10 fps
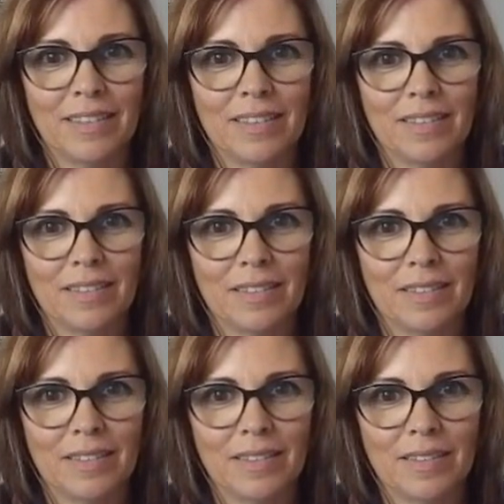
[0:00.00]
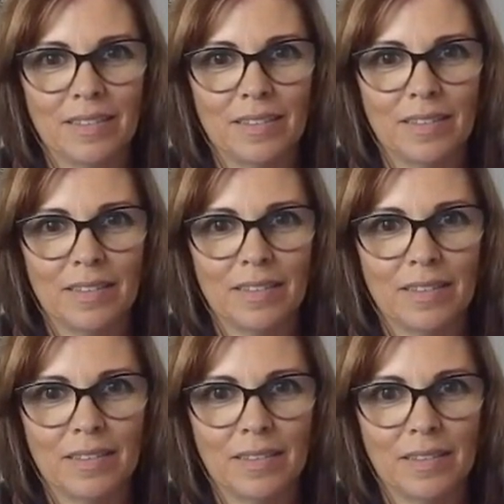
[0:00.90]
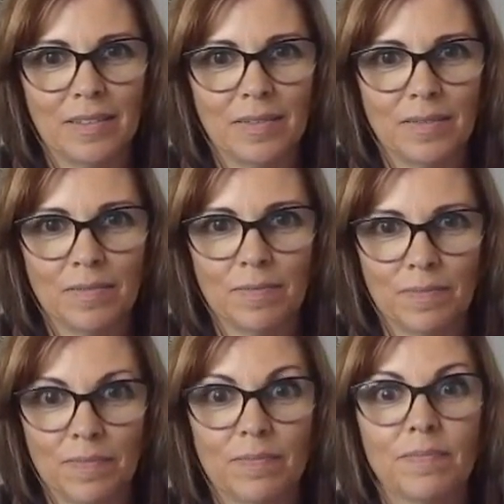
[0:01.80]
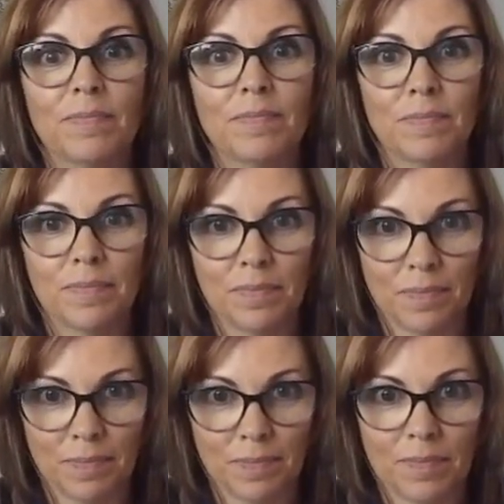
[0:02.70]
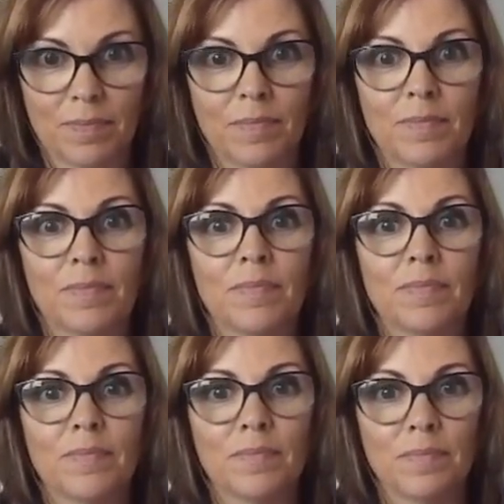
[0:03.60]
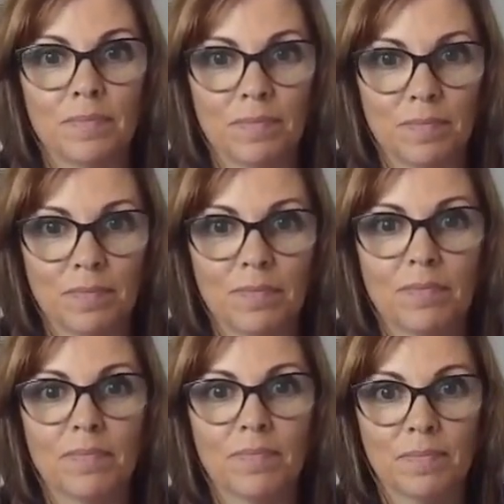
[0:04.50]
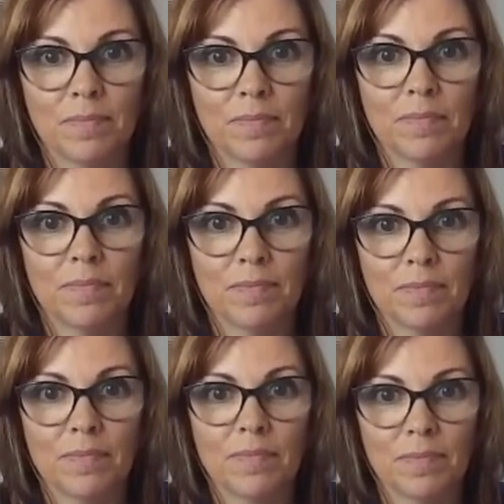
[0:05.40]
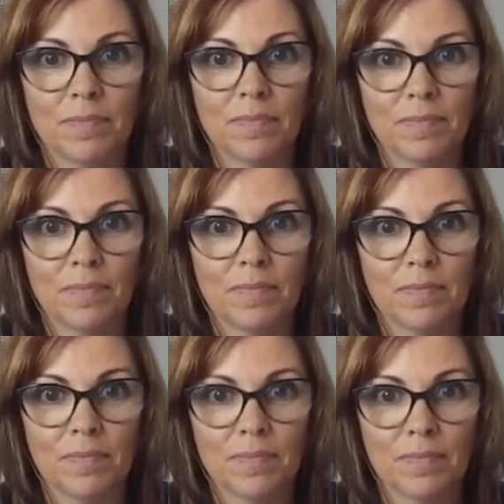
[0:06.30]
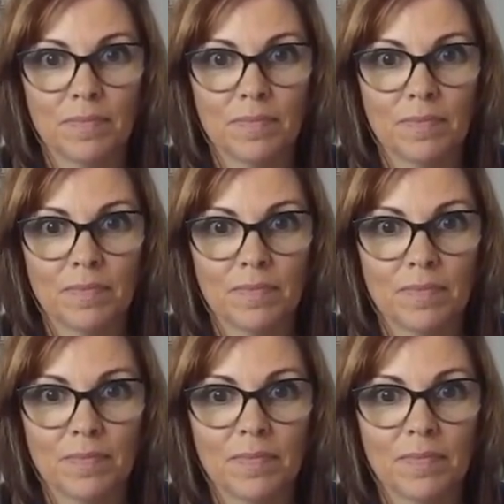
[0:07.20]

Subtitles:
(silent)